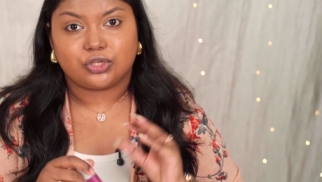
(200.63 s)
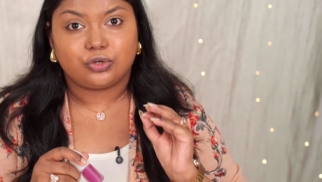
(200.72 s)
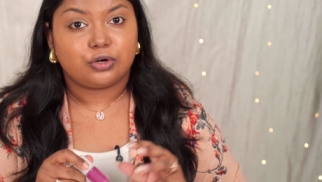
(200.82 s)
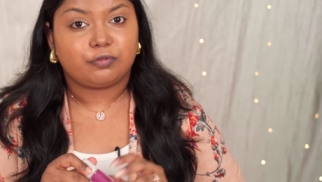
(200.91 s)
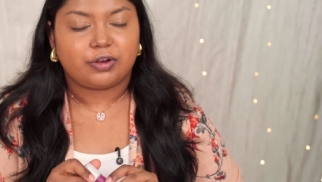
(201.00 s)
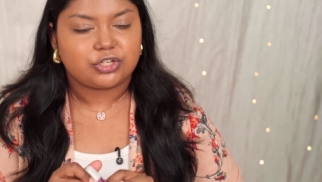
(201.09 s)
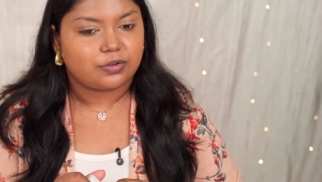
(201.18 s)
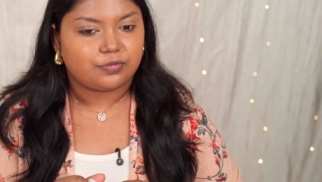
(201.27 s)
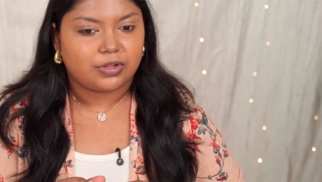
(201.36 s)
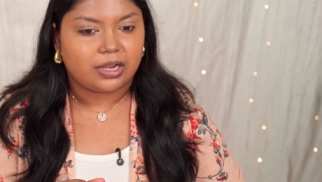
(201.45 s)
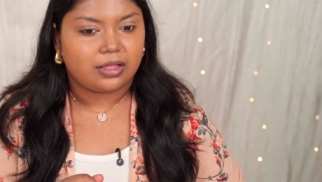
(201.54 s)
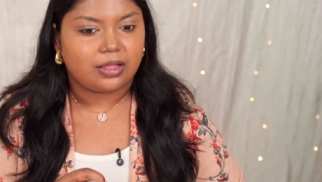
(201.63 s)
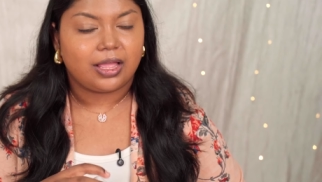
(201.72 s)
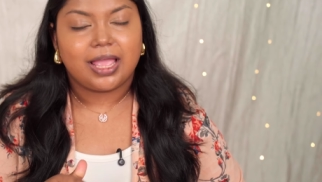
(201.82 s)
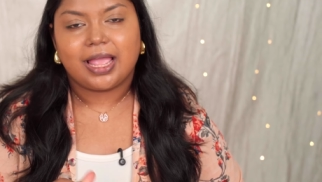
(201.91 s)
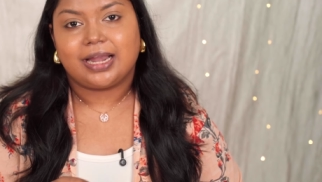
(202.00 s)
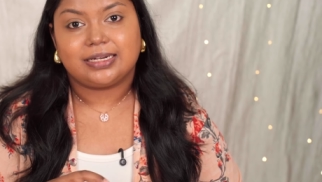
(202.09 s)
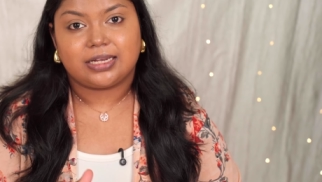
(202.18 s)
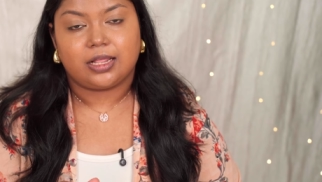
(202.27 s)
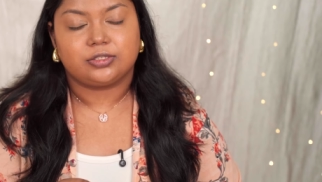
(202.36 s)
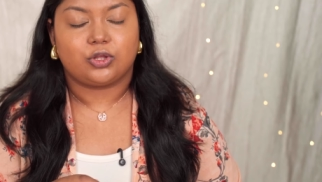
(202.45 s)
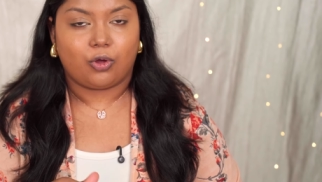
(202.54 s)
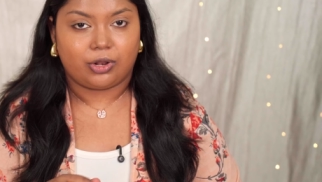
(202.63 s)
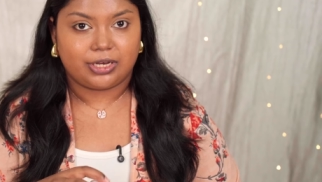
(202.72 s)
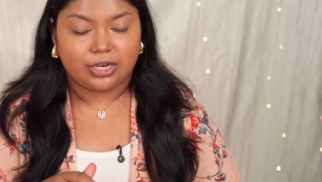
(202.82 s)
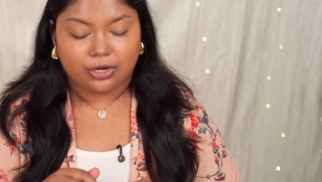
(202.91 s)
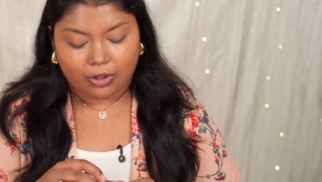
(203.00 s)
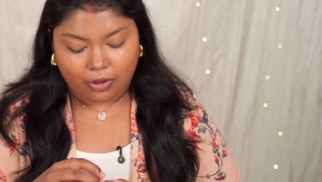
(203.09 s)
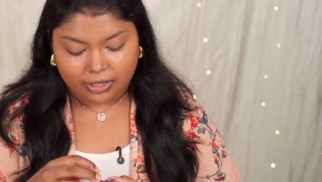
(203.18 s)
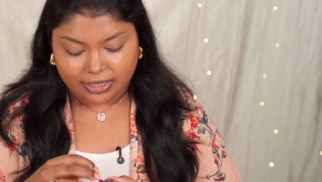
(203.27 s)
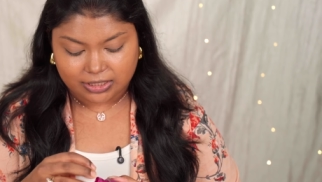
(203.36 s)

good flush of color and it lasts all day long.